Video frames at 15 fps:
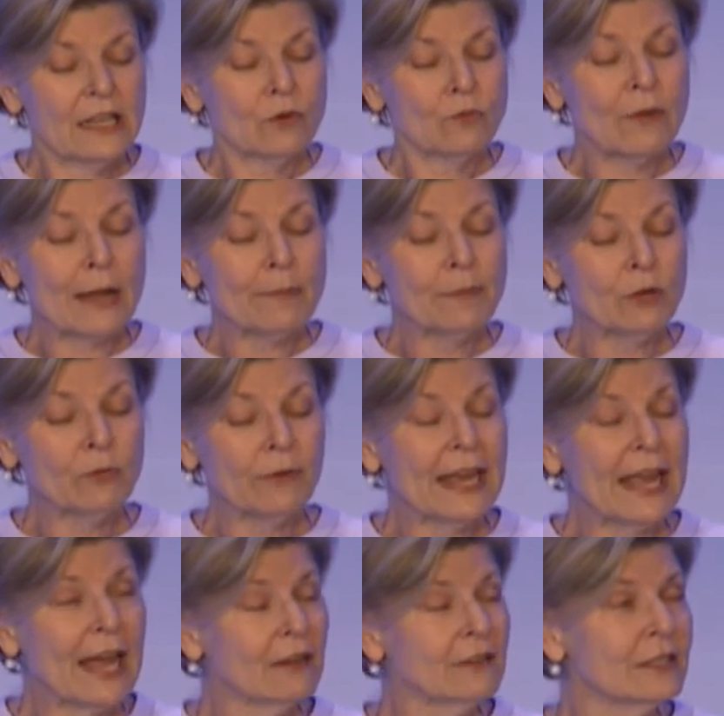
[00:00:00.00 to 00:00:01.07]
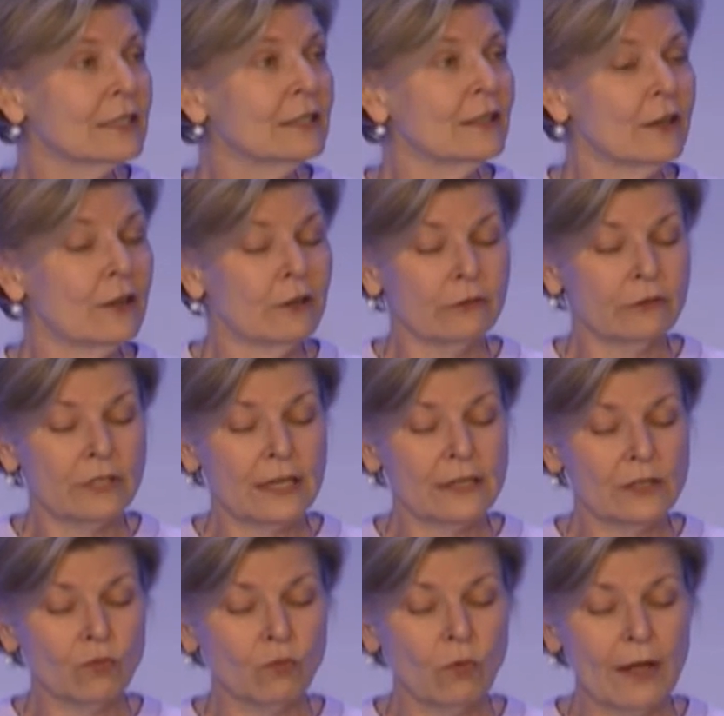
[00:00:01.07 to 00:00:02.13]
Rapid rehousing, though,
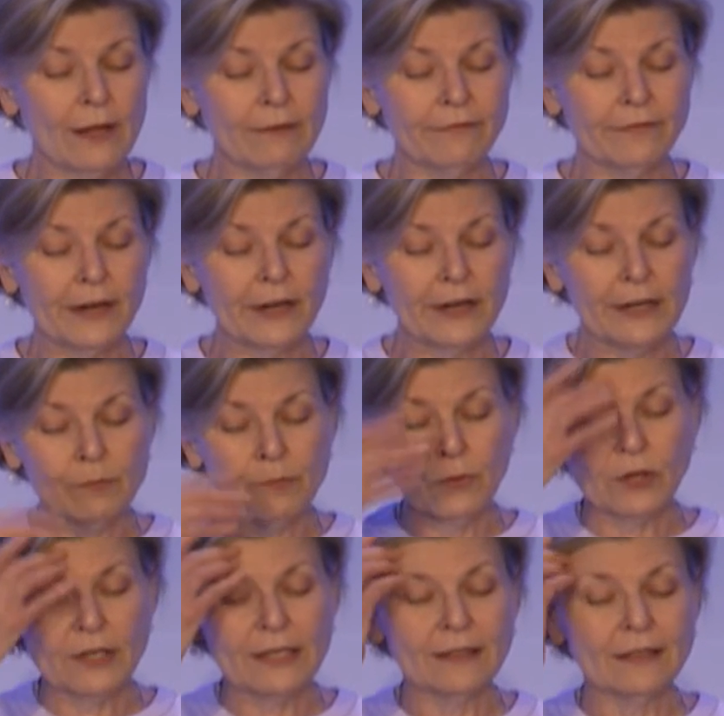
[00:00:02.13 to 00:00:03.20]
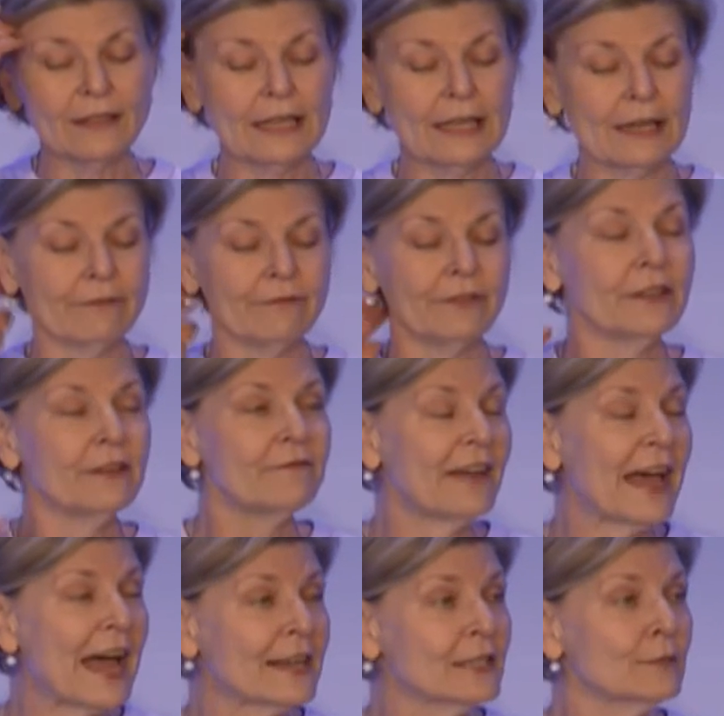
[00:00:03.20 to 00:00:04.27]
does one very important thing for the
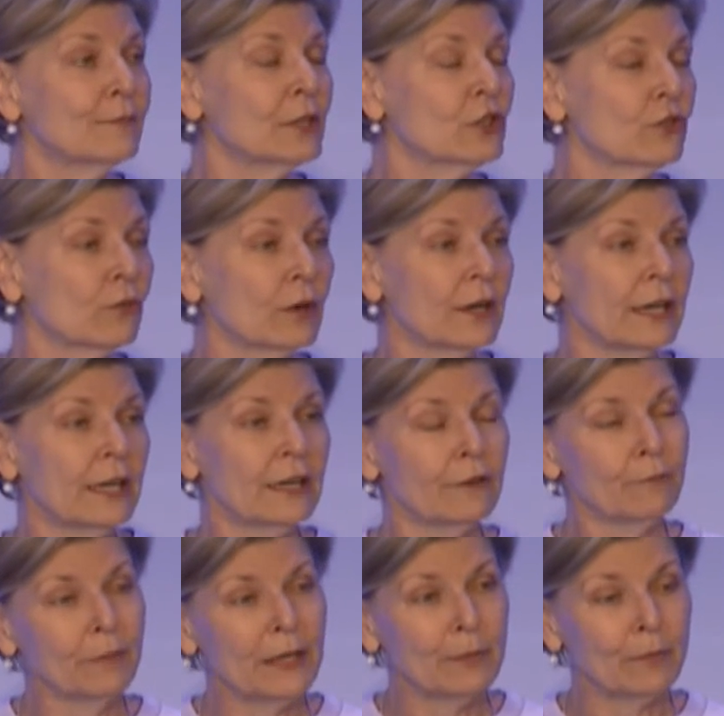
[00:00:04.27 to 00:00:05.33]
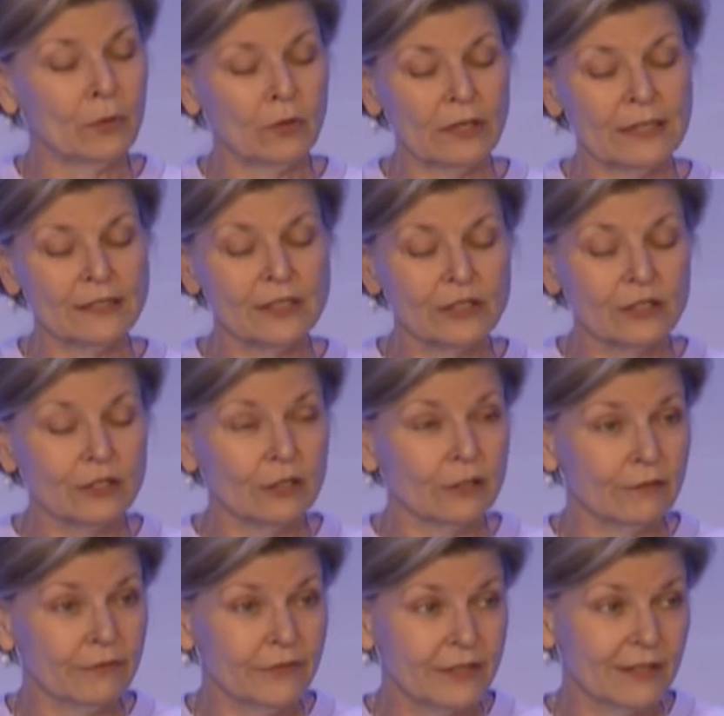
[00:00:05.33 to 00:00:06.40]
vast majority of people it
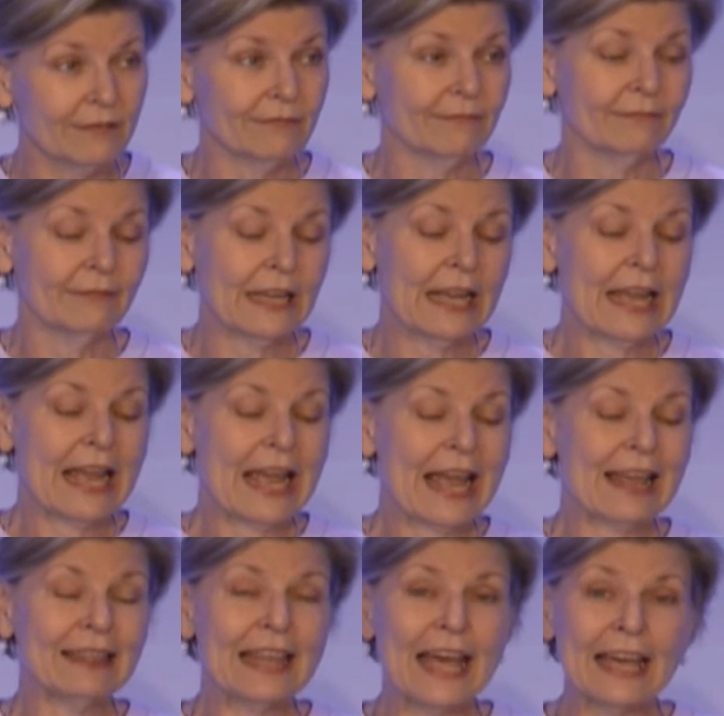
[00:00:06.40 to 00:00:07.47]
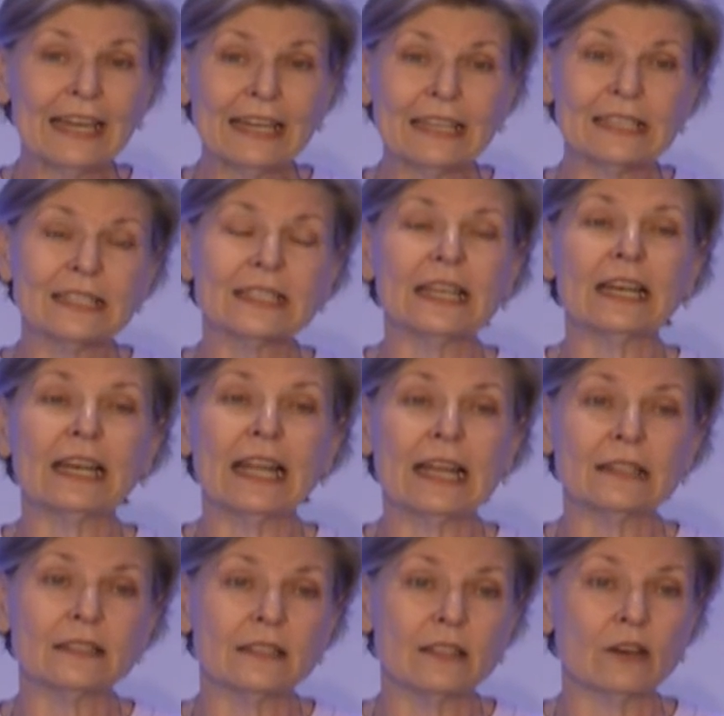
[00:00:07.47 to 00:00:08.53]
serves, and that is that it
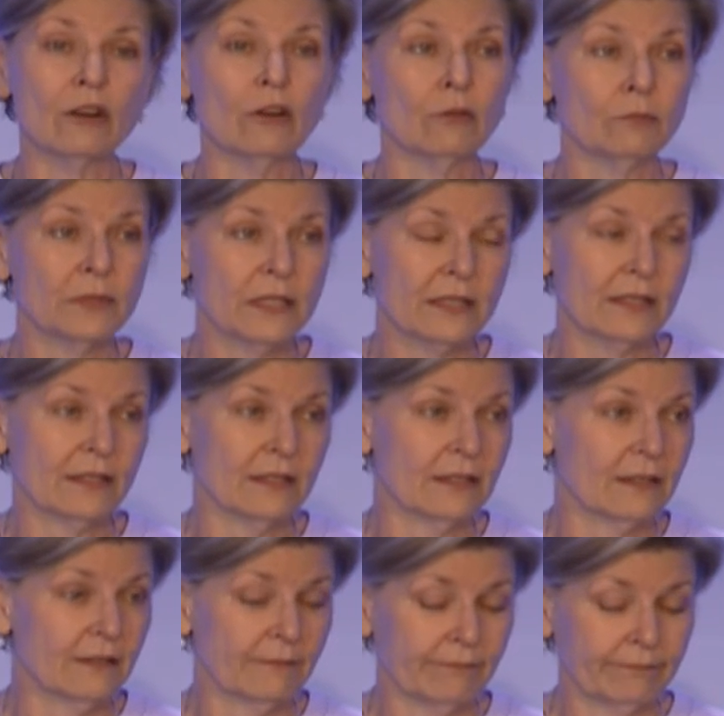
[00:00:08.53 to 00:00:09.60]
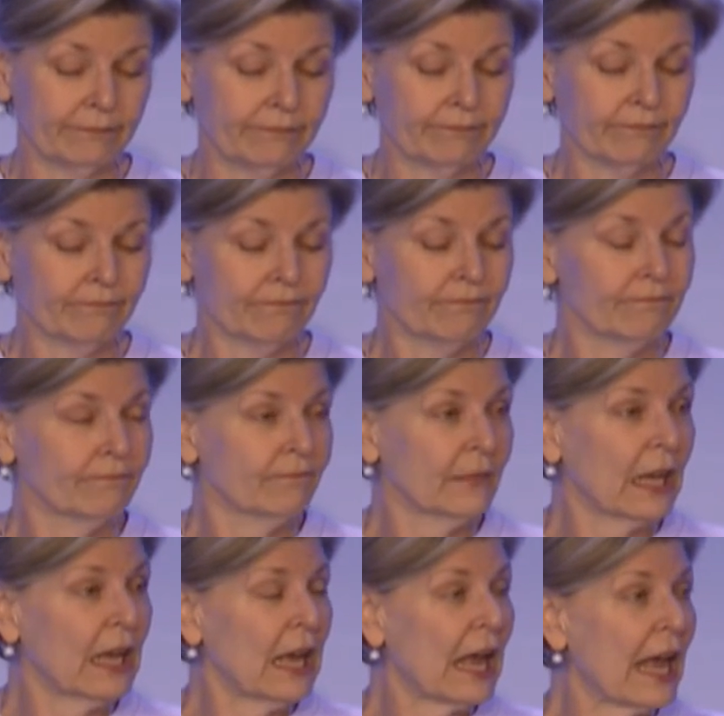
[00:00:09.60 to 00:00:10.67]
ends their homelessness.
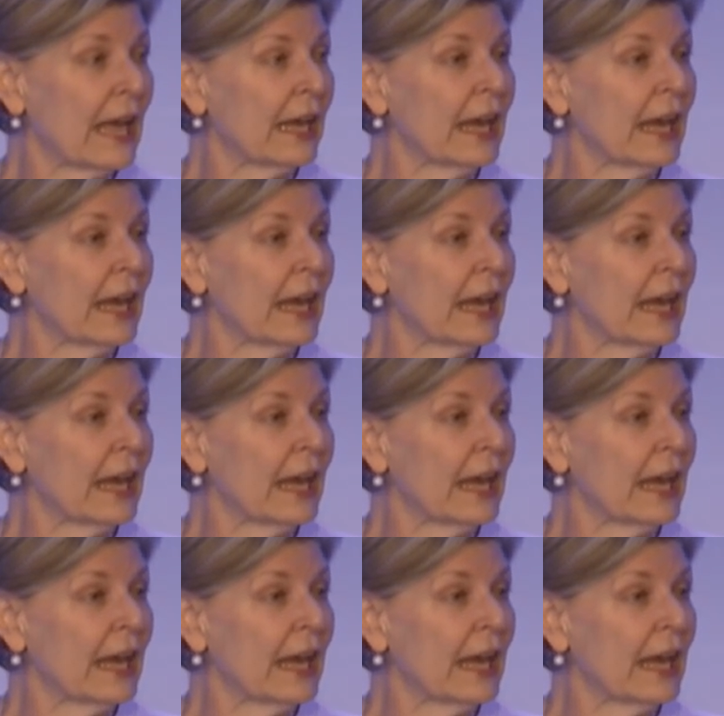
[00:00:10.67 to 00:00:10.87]
And